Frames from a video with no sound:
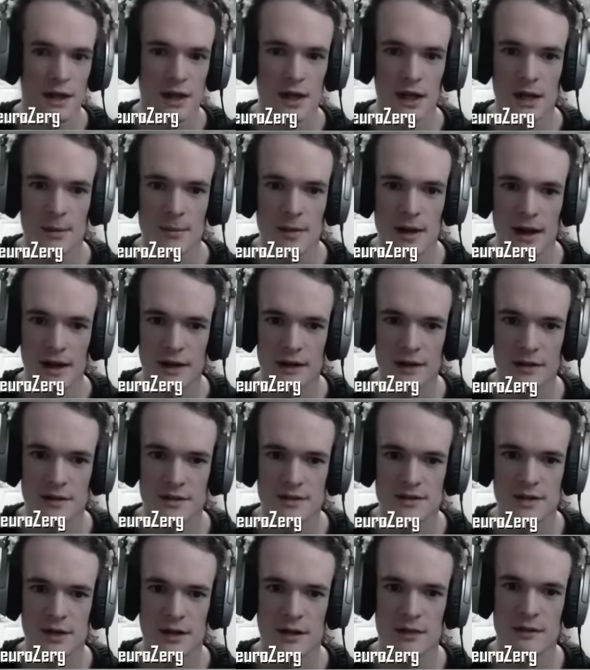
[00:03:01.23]
And I'm adding a
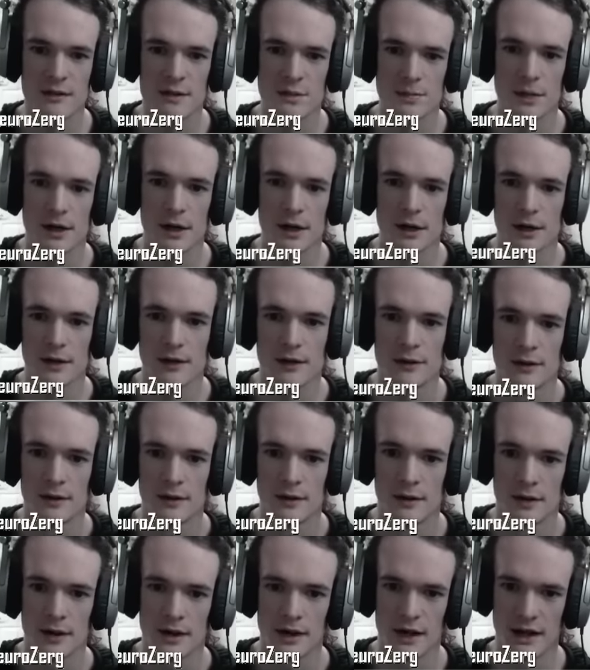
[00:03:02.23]
second Spire
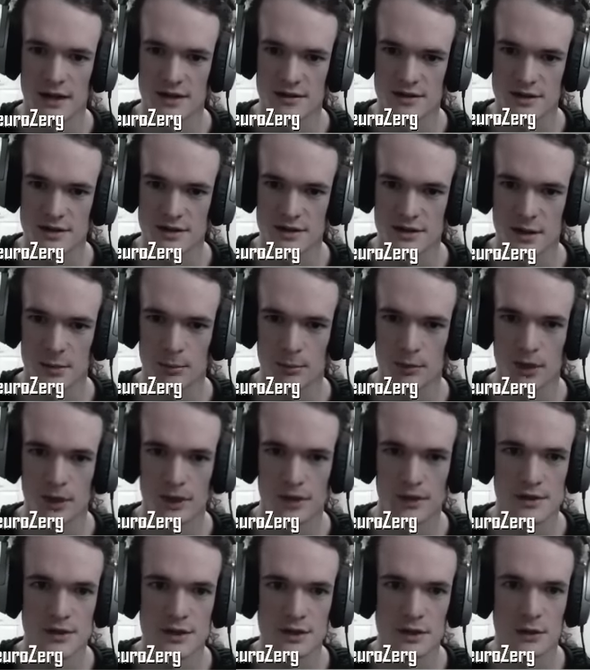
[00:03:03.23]
as this
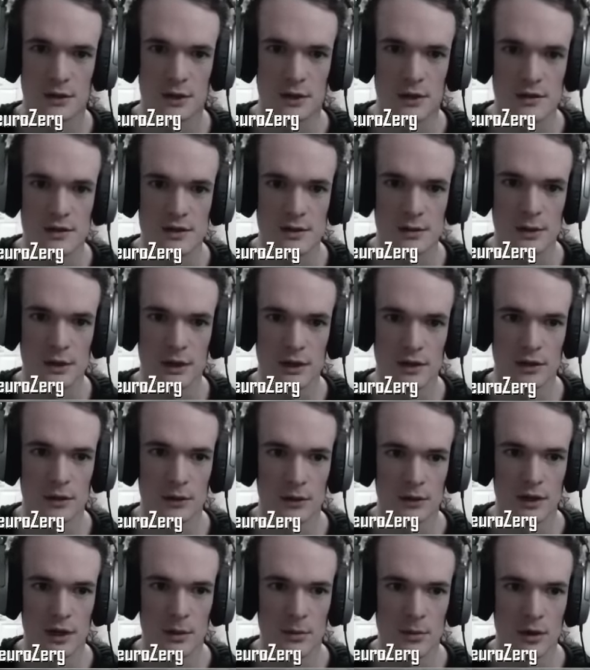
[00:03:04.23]
upgrade is going. So we can go
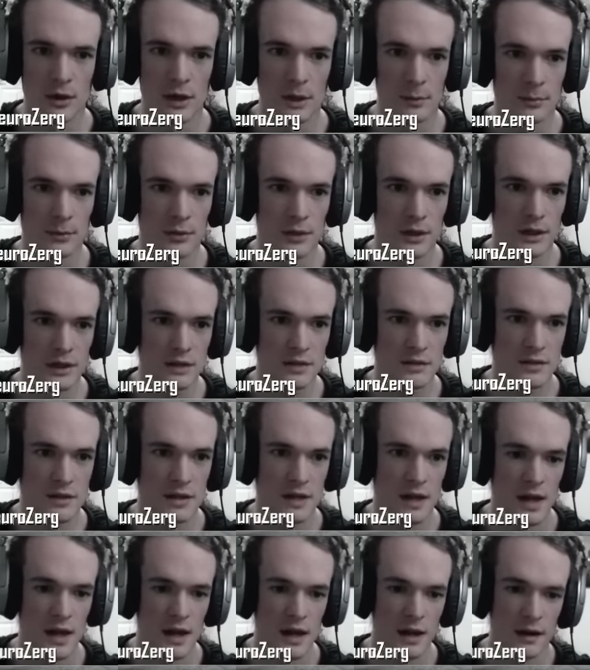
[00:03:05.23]
double upgrades
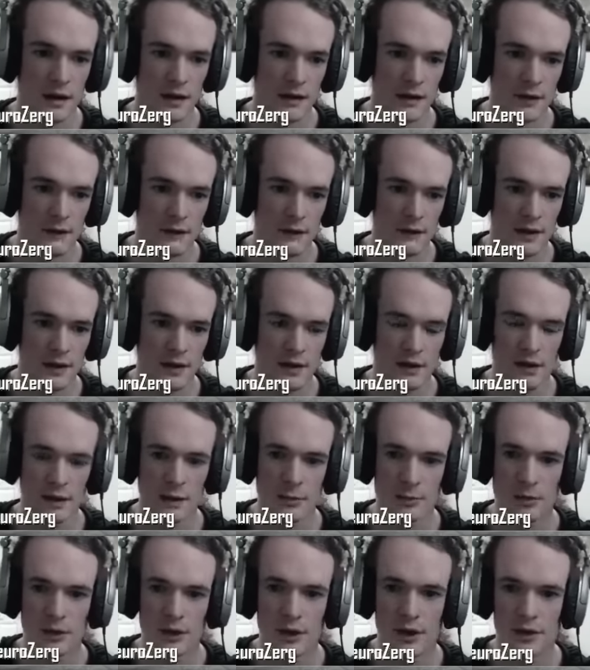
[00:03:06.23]
and then fight the
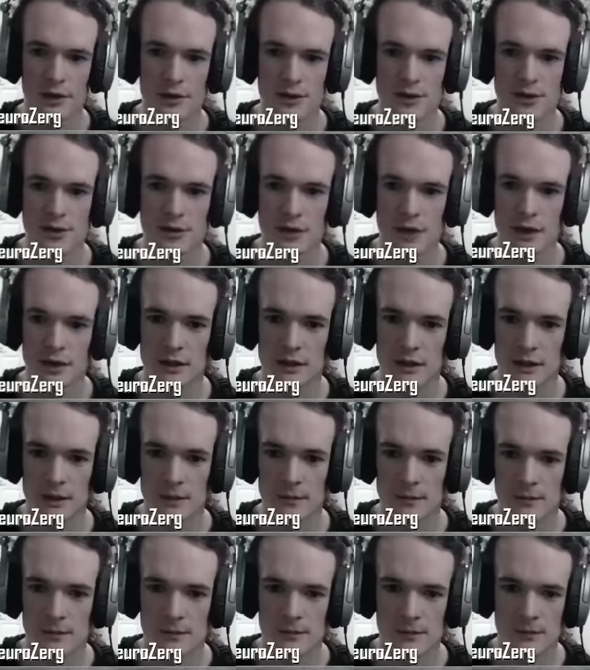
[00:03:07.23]
Liberators directly.
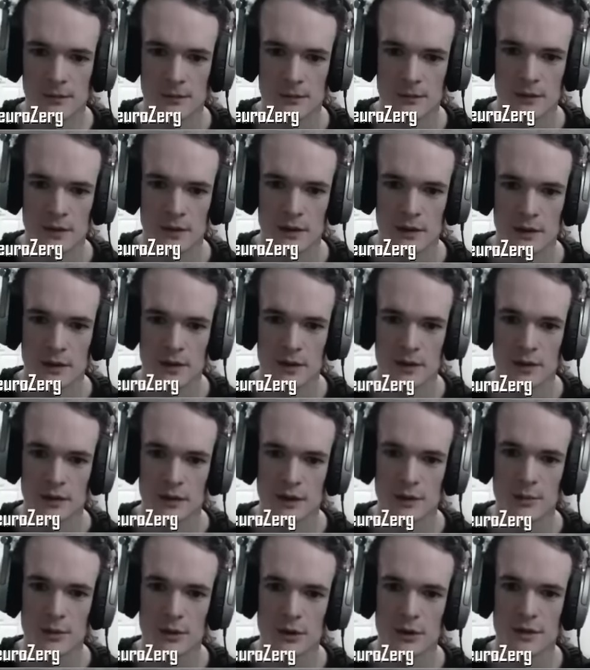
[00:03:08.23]

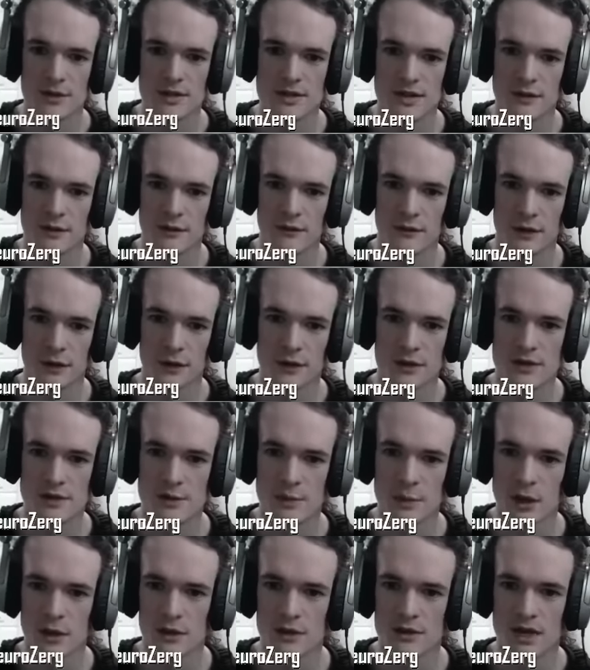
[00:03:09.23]
The Mutas have a very
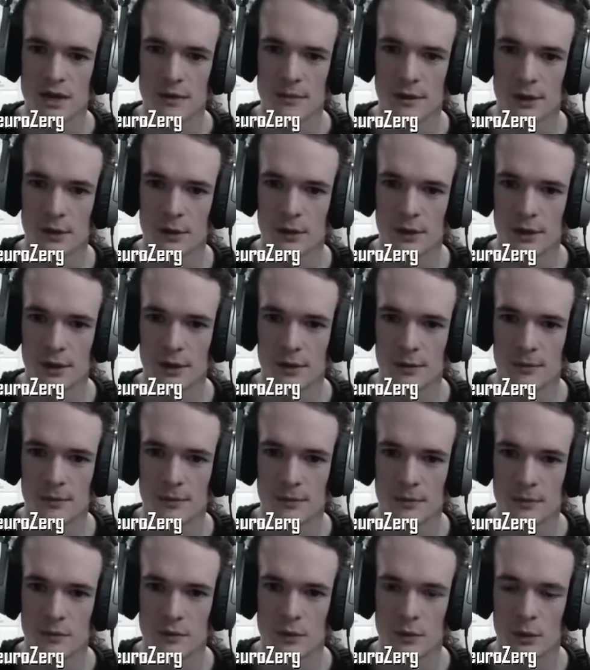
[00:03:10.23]
small timing window
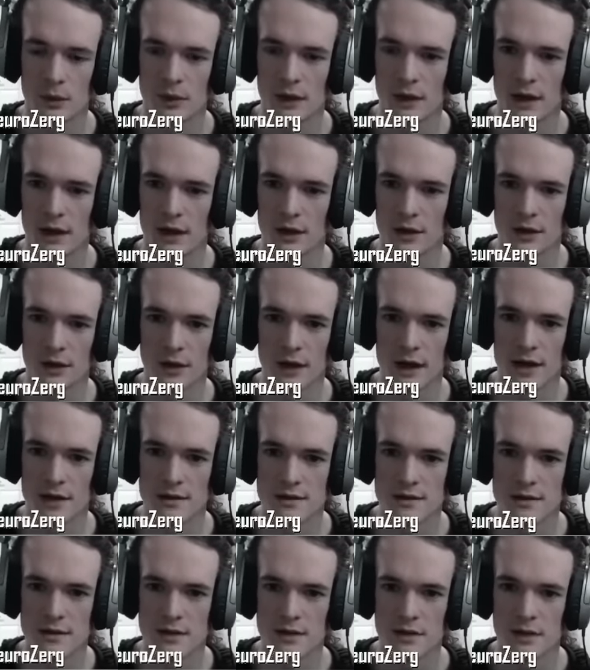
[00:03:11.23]
where they can
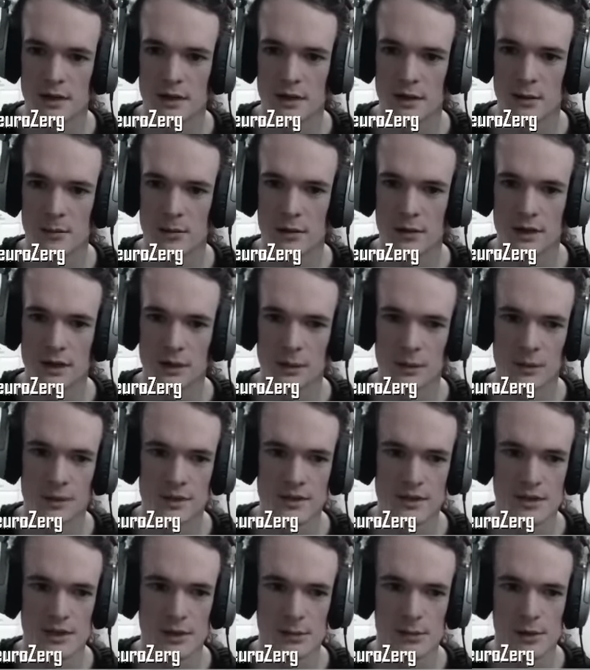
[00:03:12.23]
harass, but then
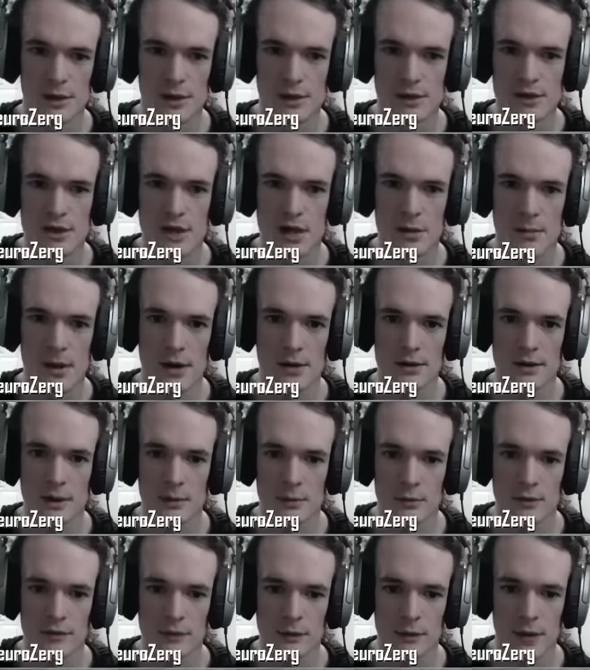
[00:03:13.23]
once the Liberators come out, they
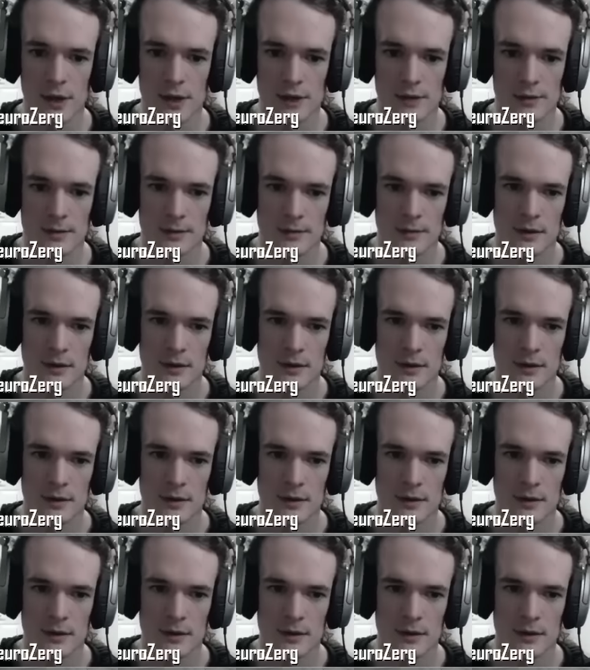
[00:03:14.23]
move away.